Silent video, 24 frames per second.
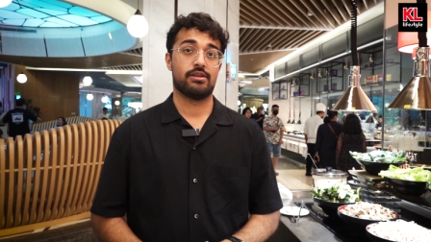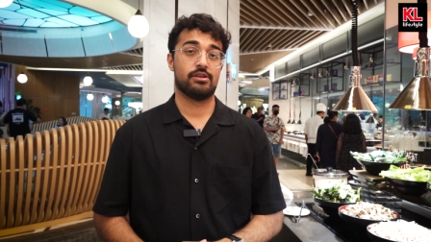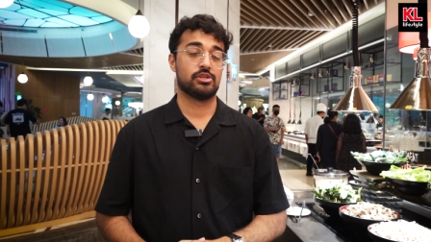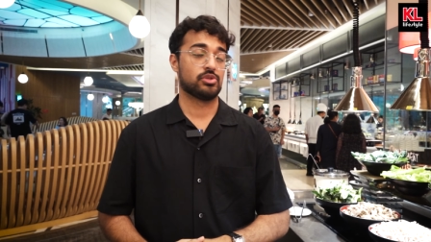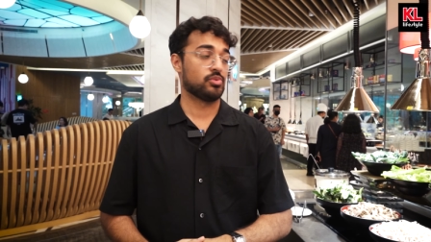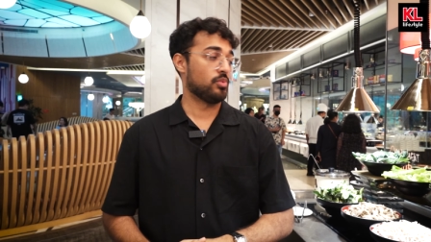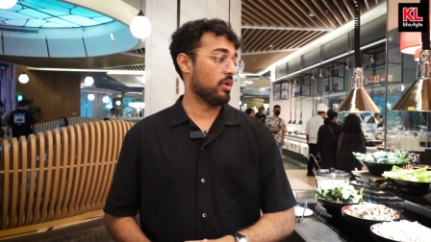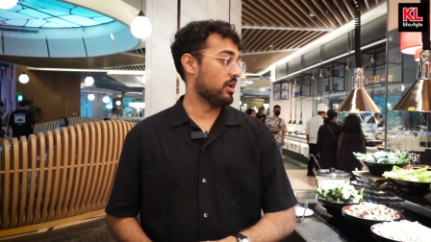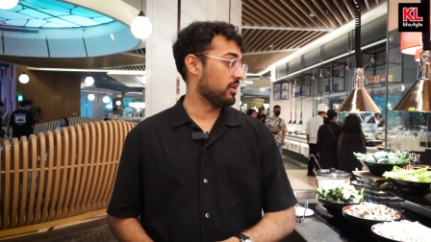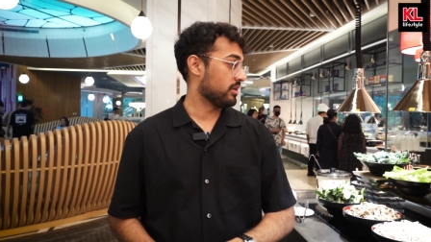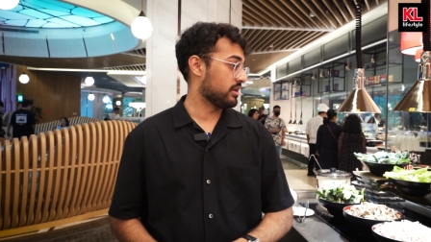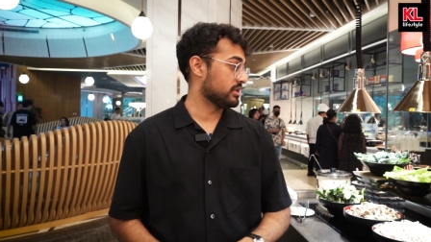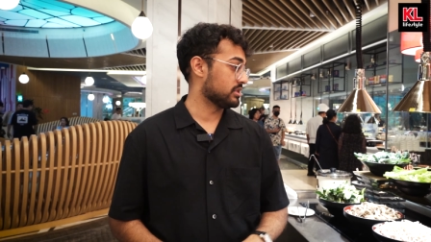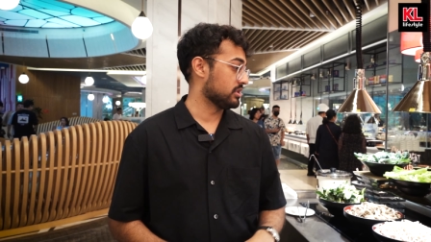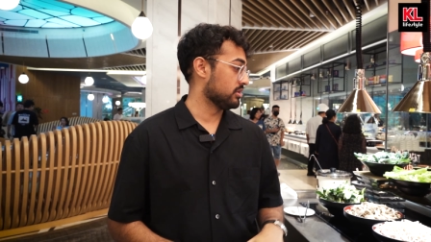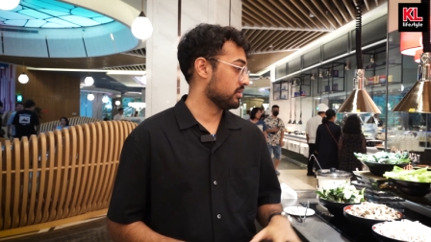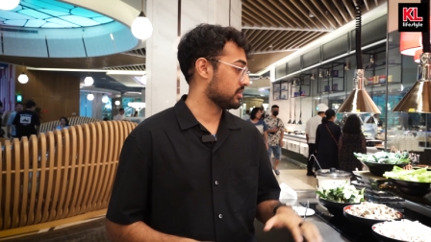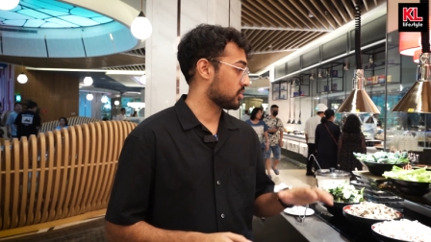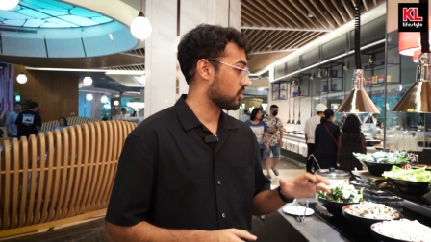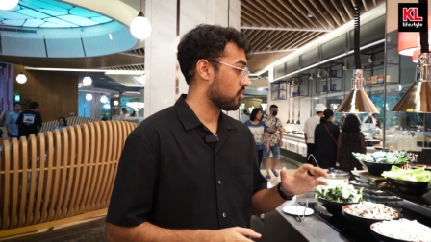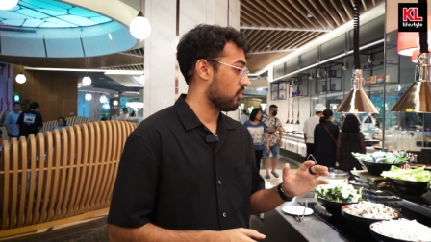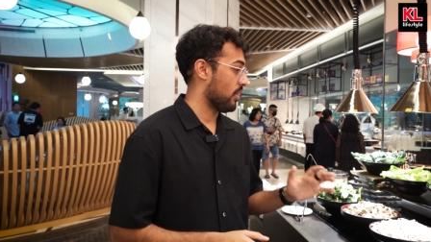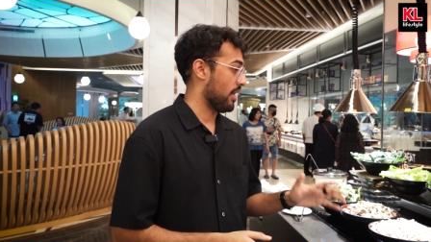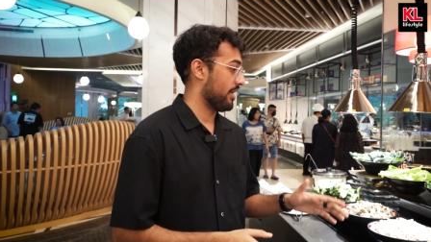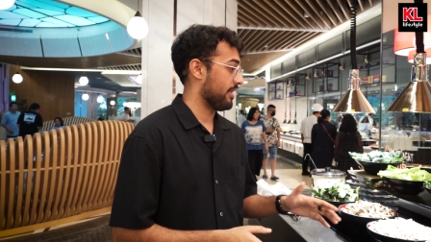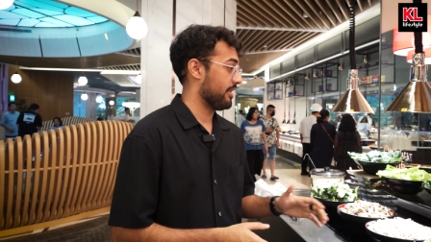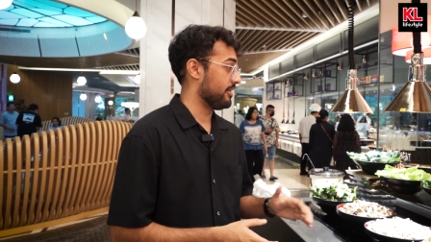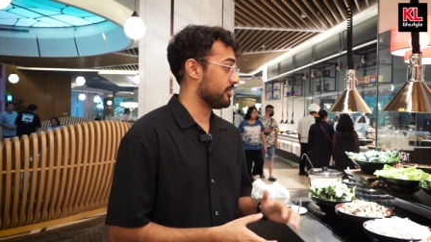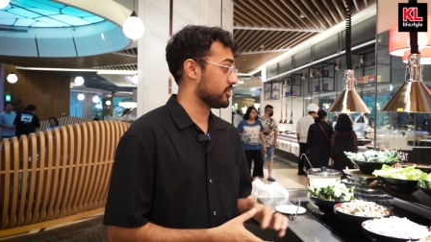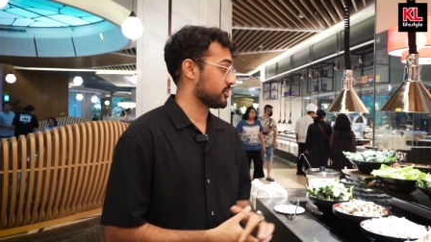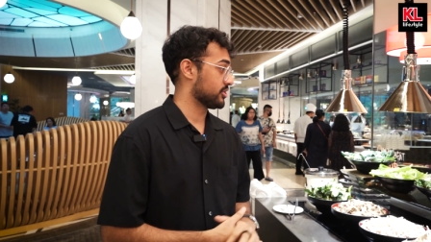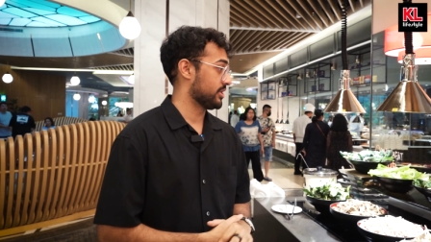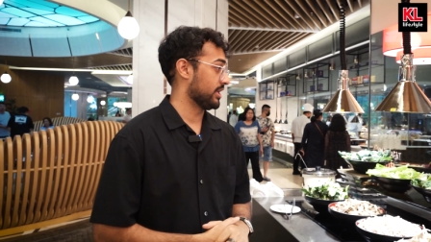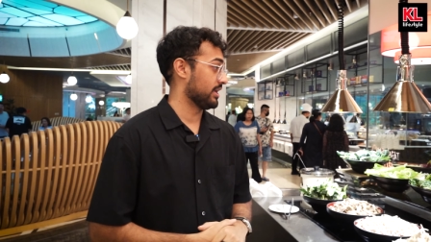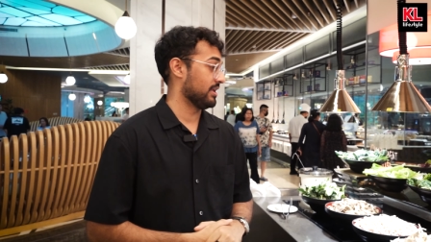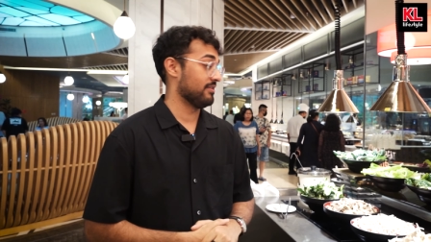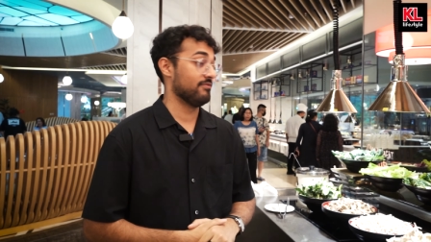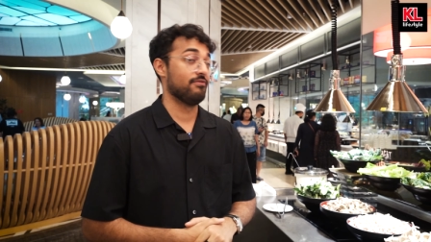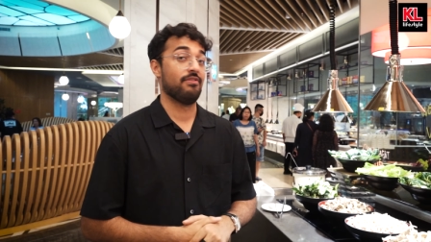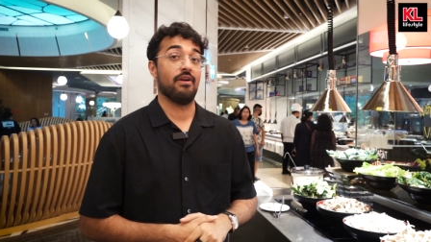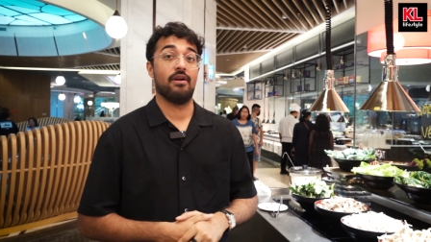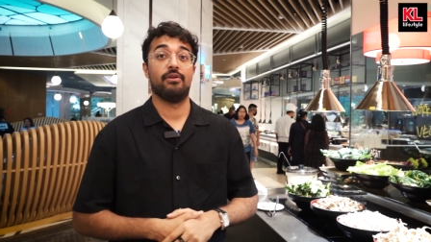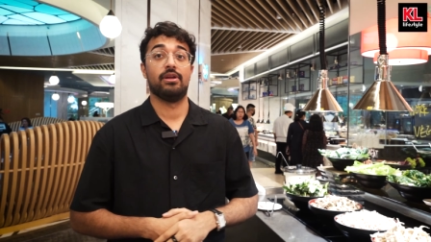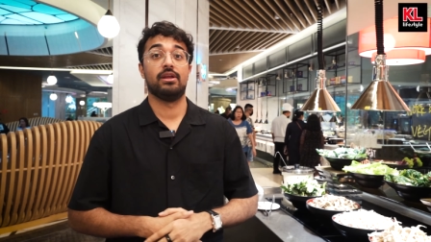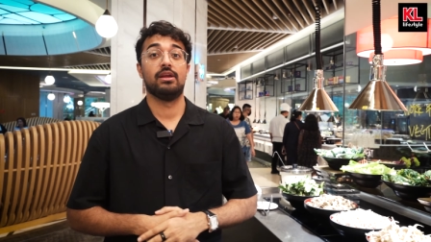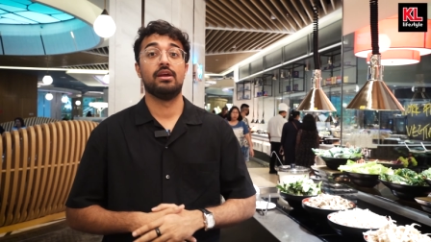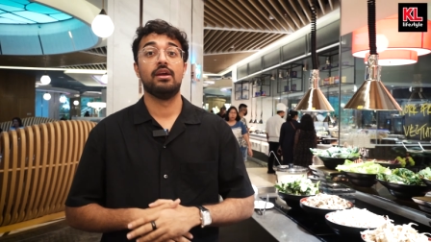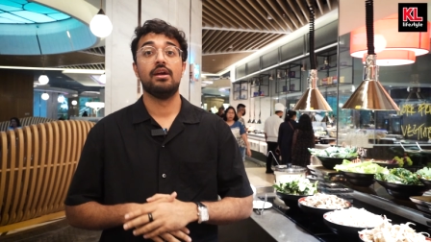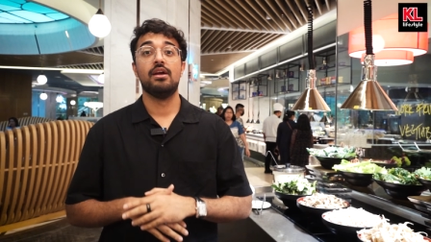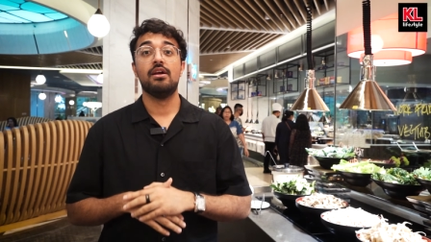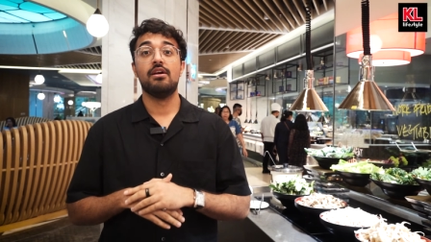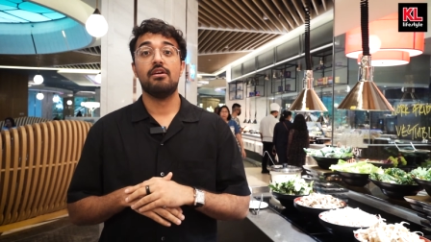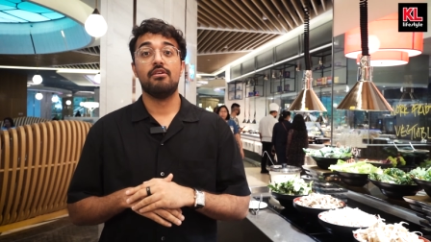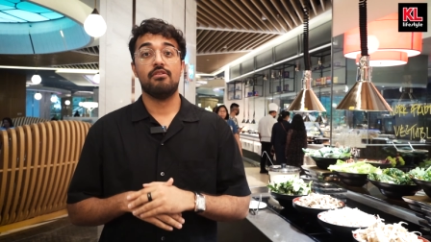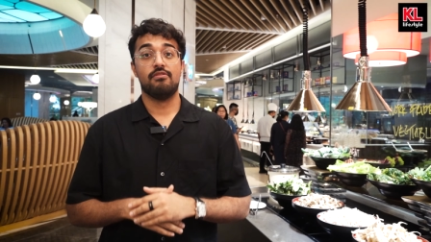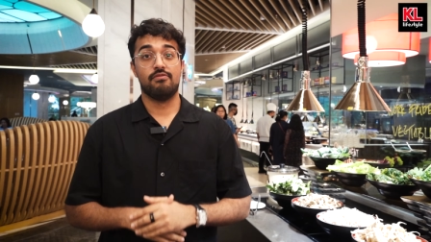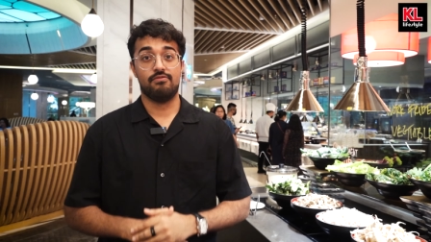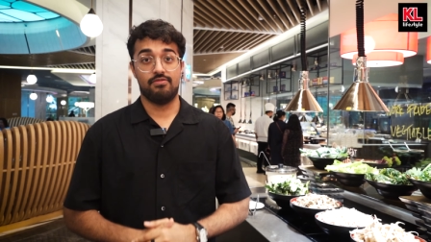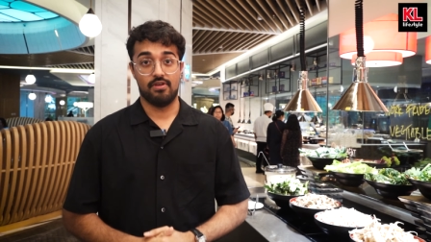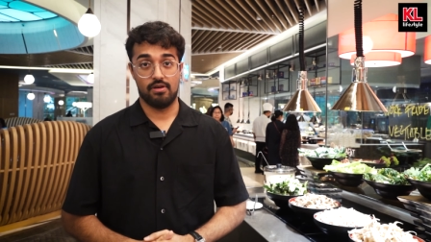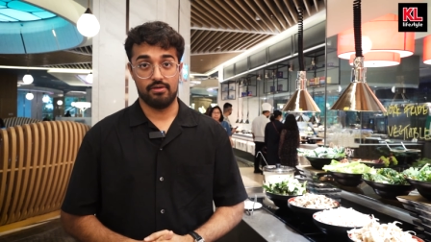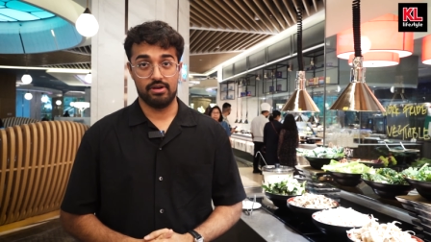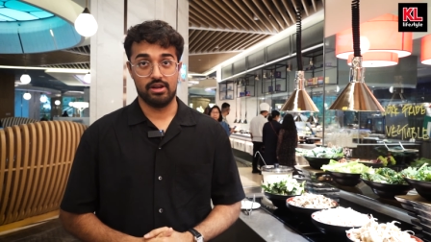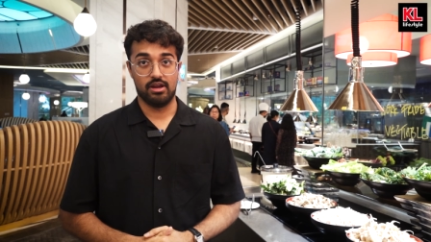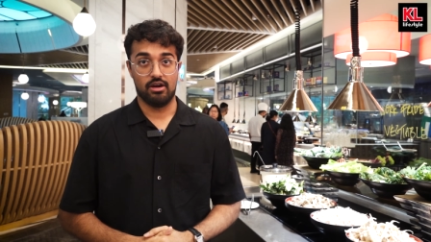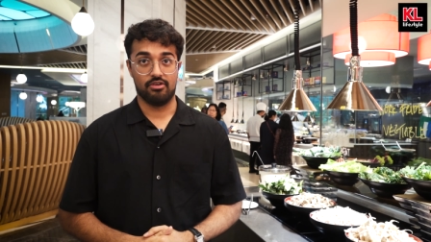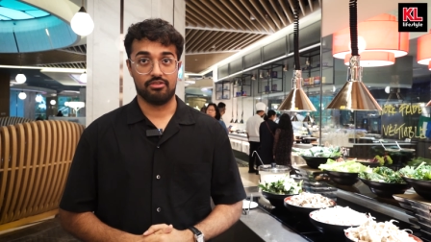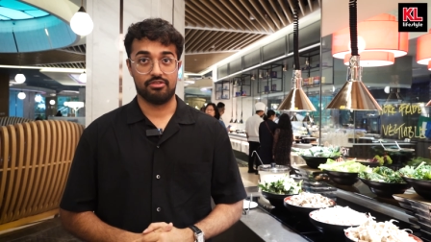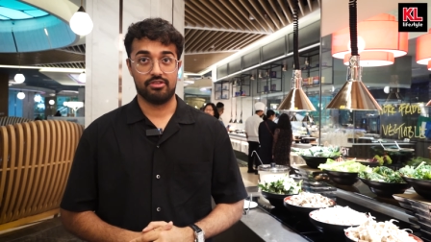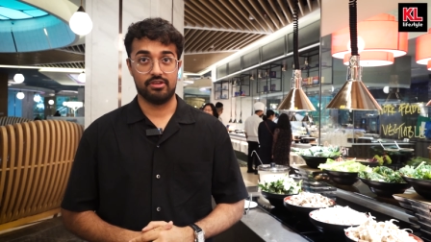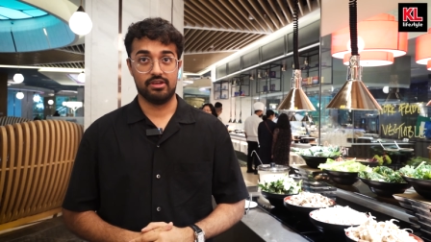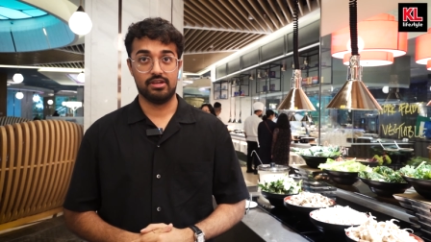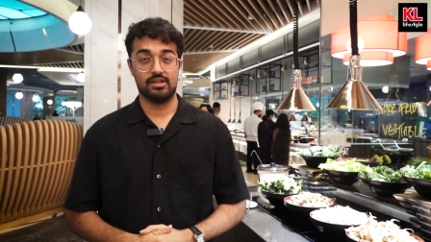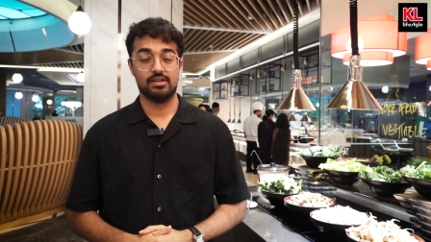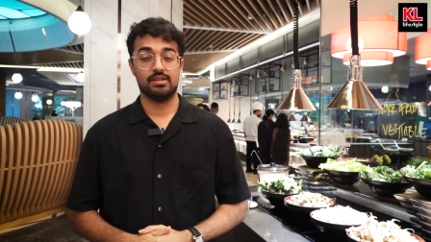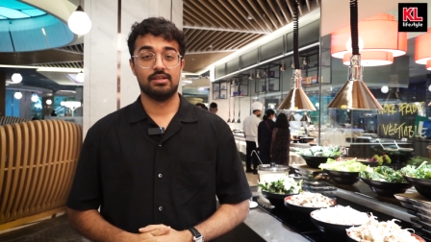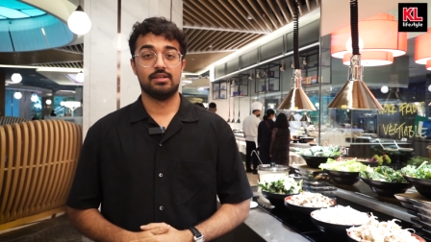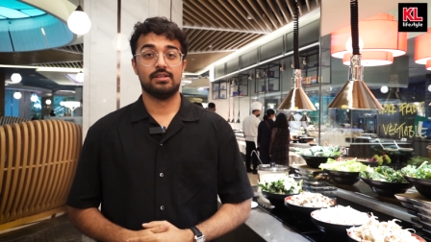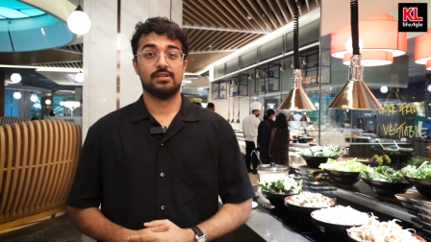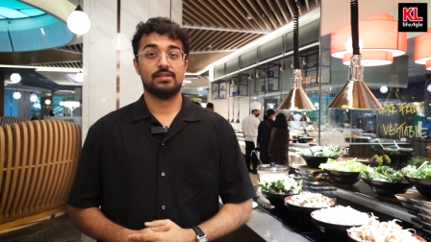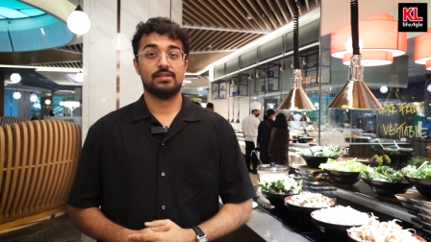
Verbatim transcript: out as well because it looks quite interesting and very, very healthy.